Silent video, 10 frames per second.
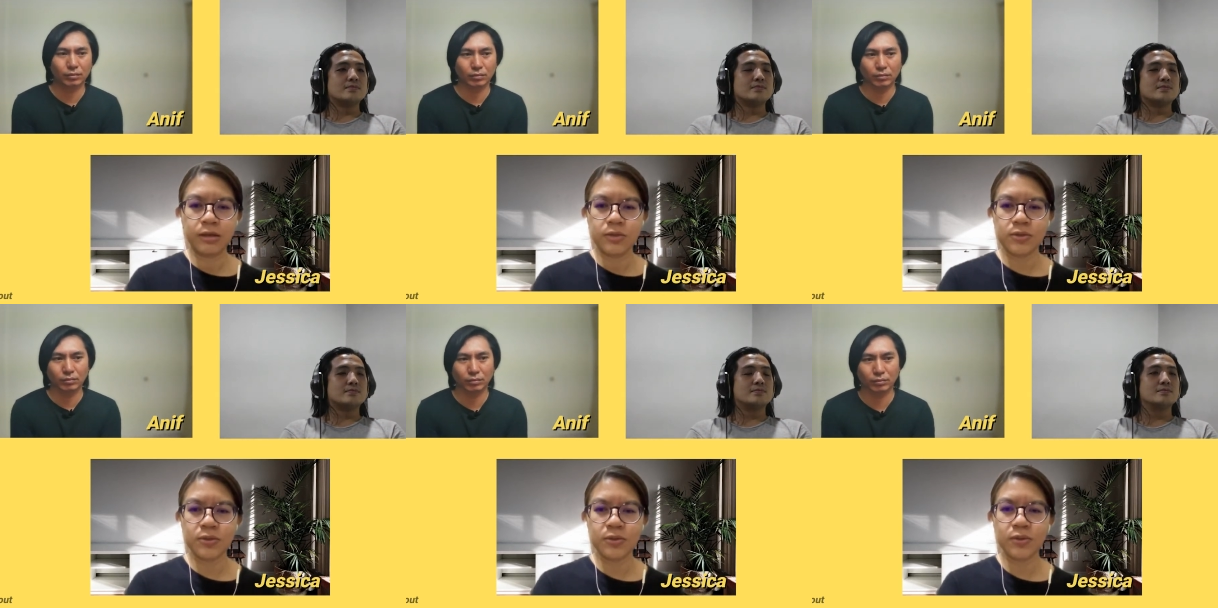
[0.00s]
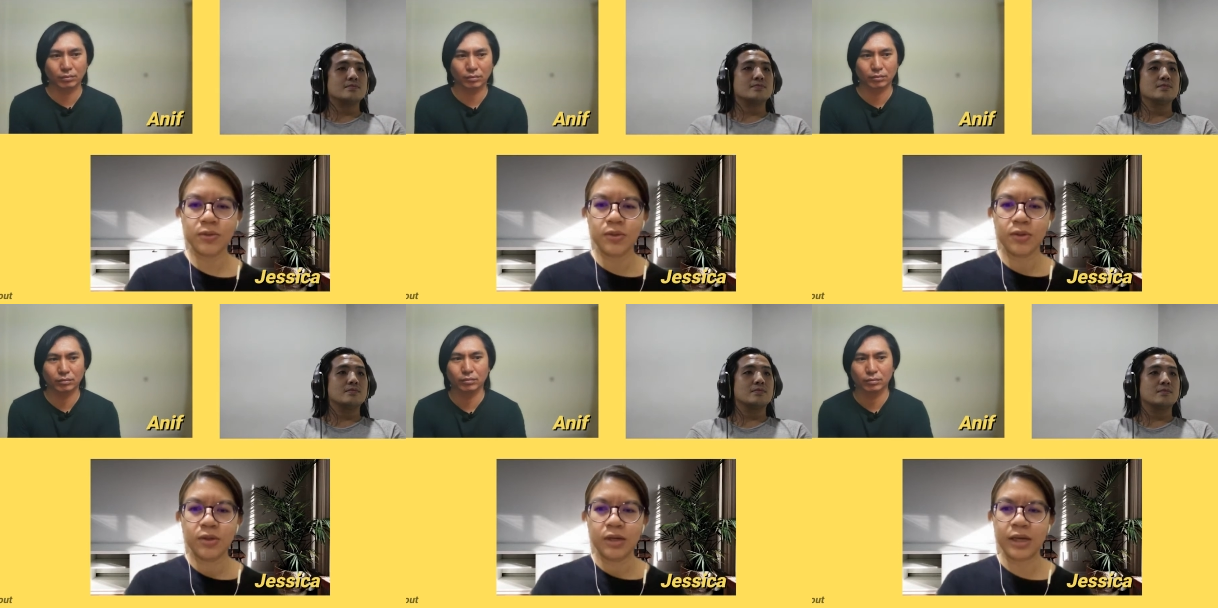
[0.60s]
Speaker 1: So
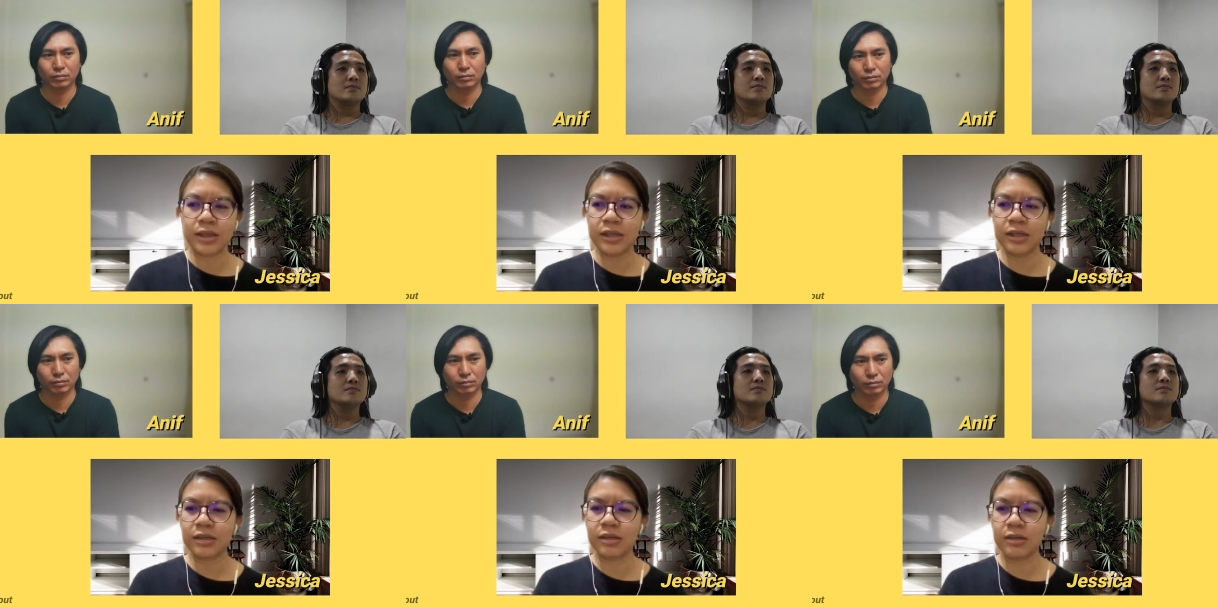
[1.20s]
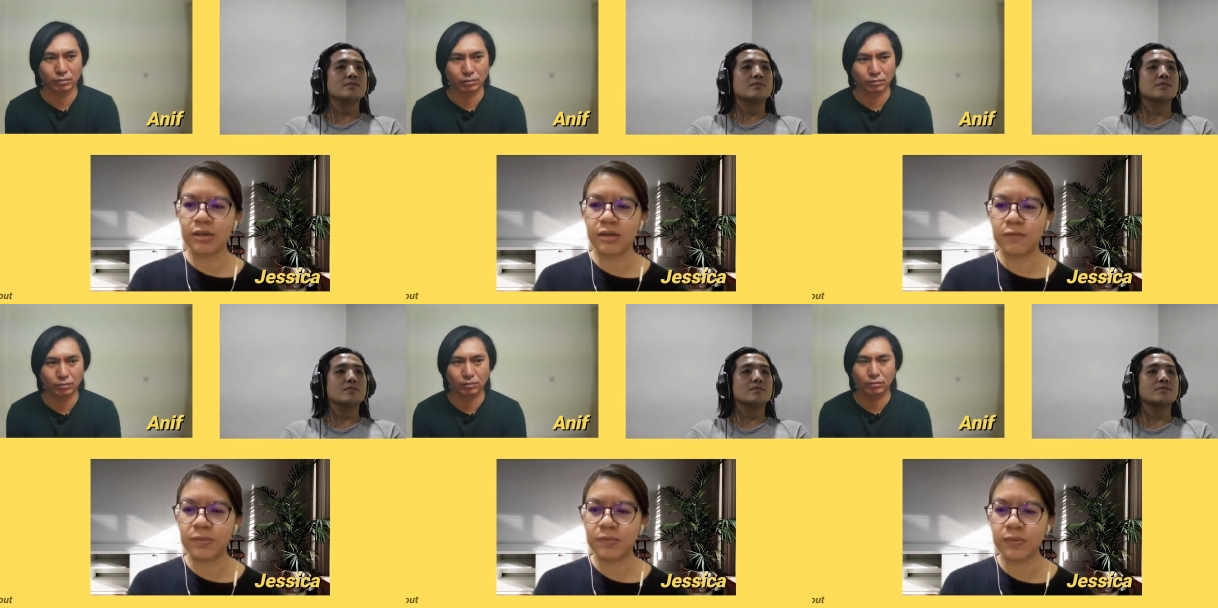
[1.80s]
I think a lot
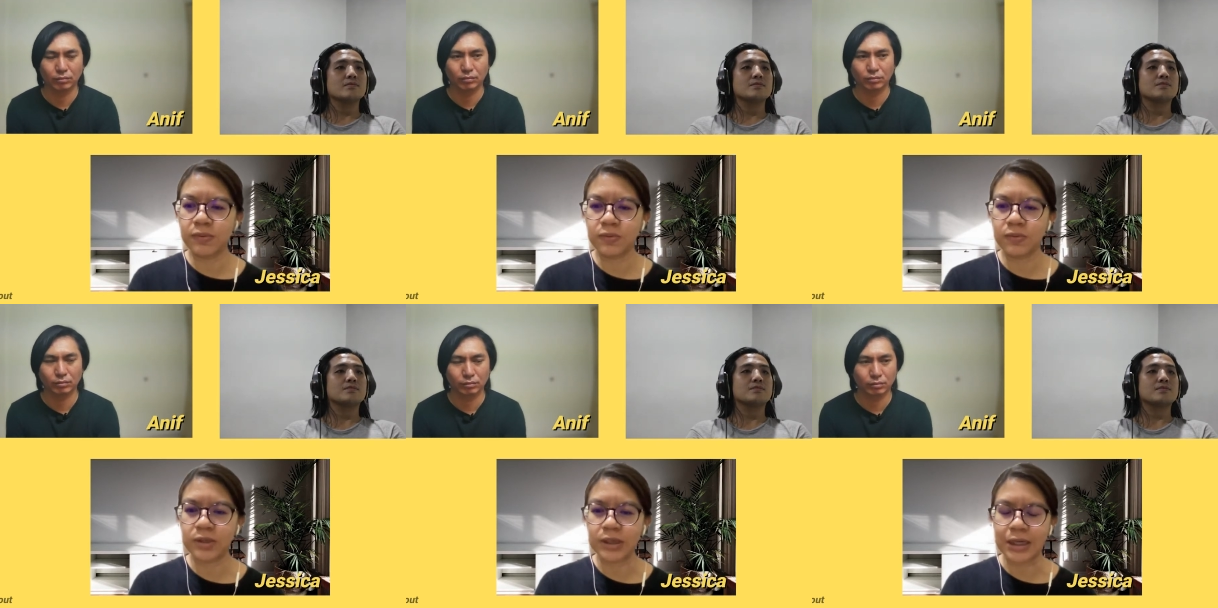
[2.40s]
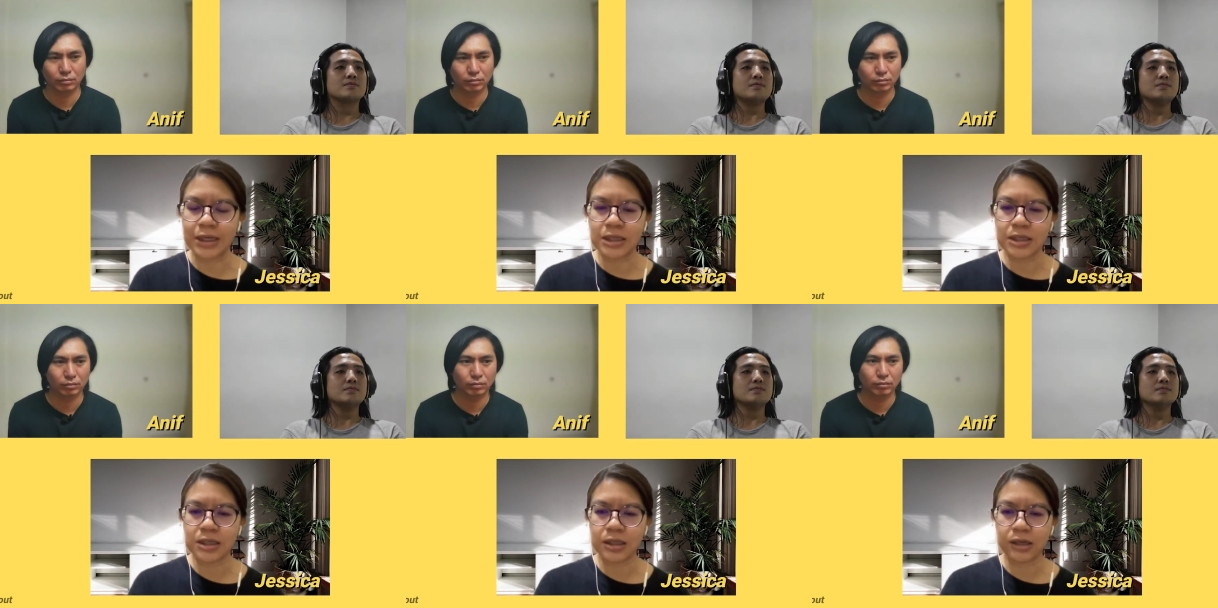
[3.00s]
of people don't
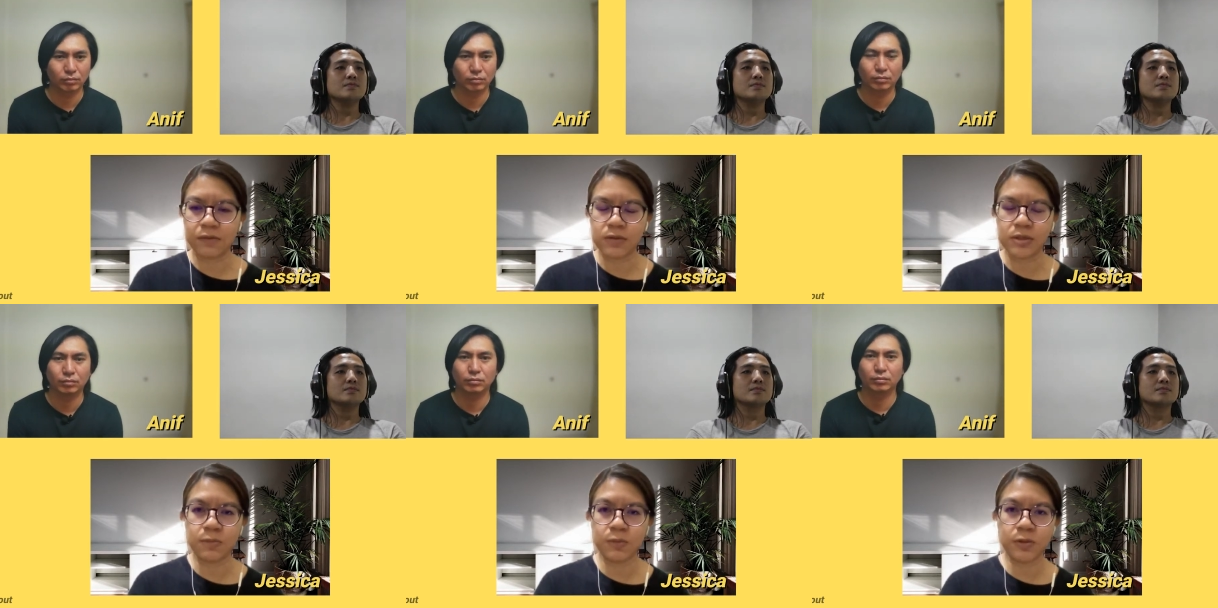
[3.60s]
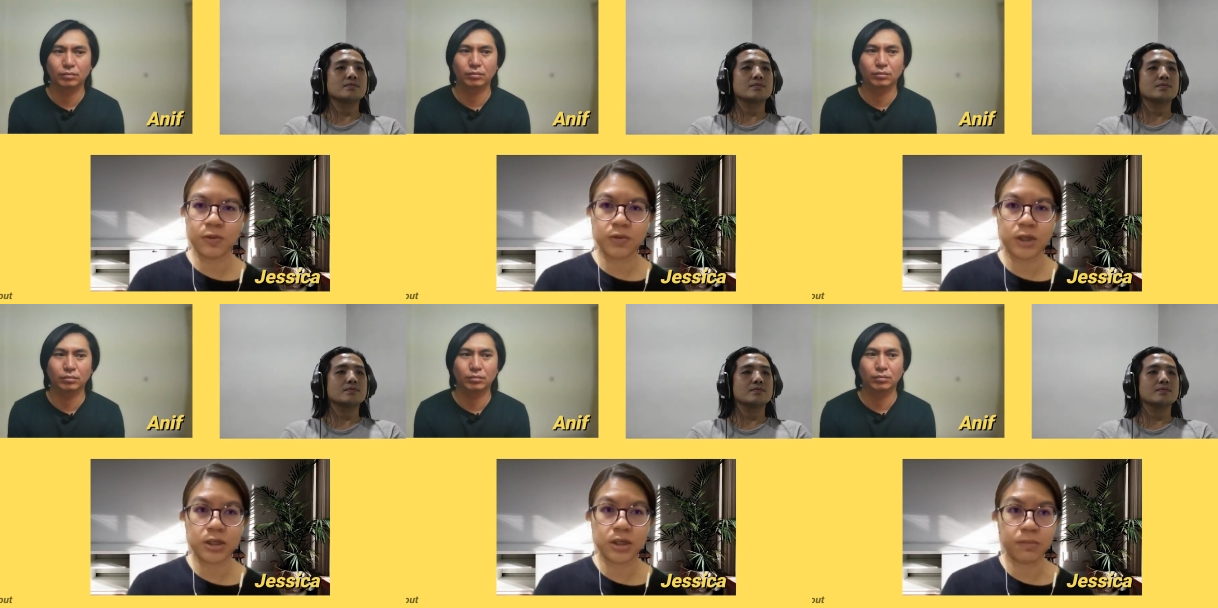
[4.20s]
realize, like, for someone to
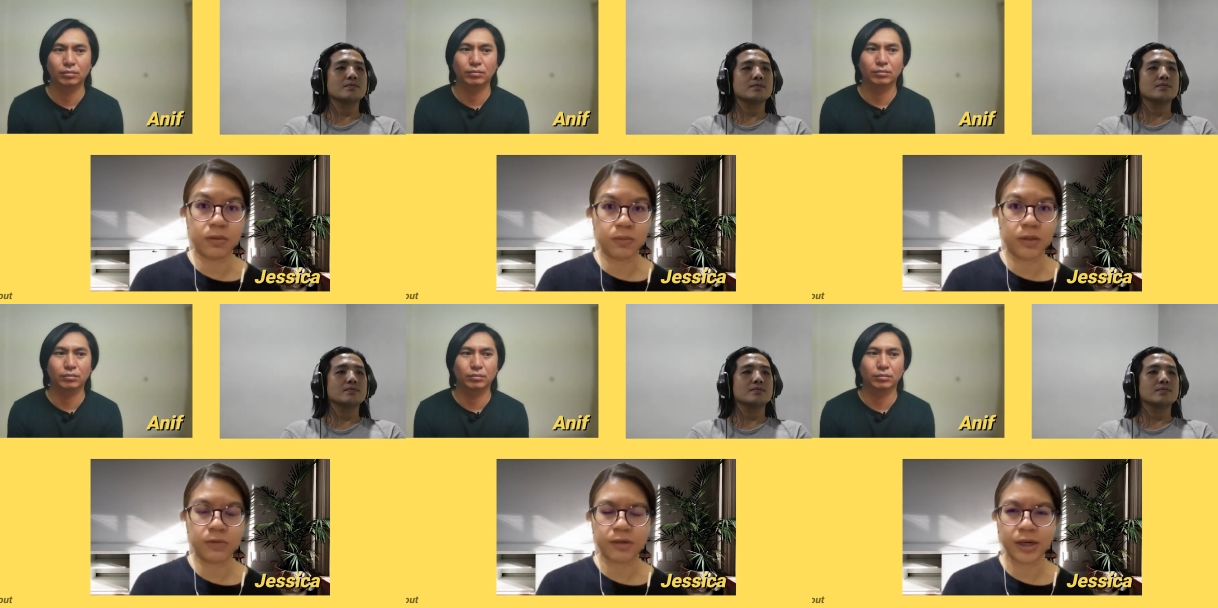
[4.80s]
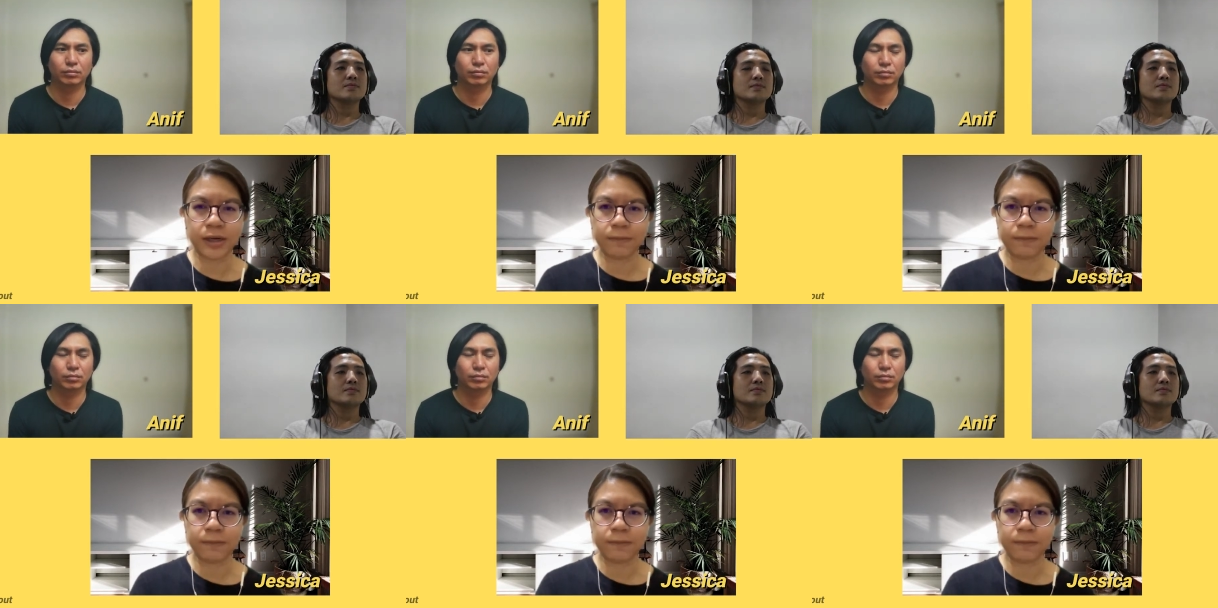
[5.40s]
reach number one, right,